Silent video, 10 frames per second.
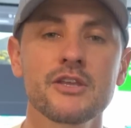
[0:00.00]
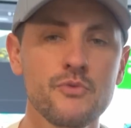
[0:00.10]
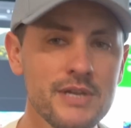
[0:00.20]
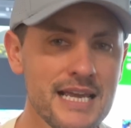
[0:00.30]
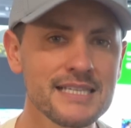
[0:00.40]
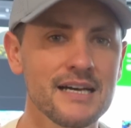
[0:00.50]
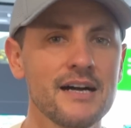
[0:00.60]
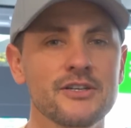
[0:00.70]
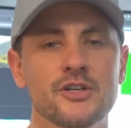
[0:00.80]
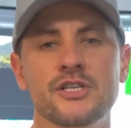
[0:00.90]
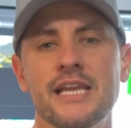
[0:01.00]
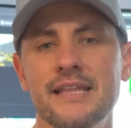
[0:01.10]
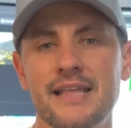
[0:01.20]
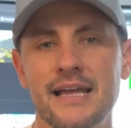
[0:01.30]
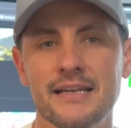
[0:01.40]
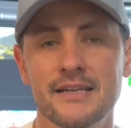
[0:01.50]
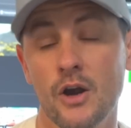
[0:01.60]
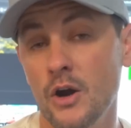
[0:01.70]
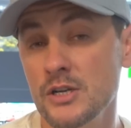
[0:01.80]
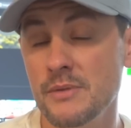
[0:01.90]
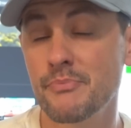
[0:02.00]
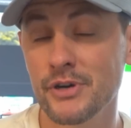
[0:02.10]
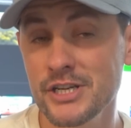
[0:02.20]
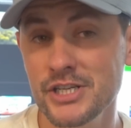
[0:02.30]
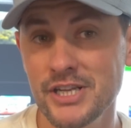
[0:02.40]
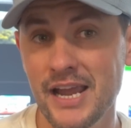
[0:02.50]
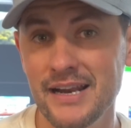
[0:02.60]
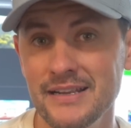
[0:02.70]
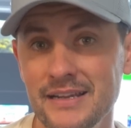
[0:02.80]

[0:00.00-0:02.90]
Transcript: you need to understand that cards depreciate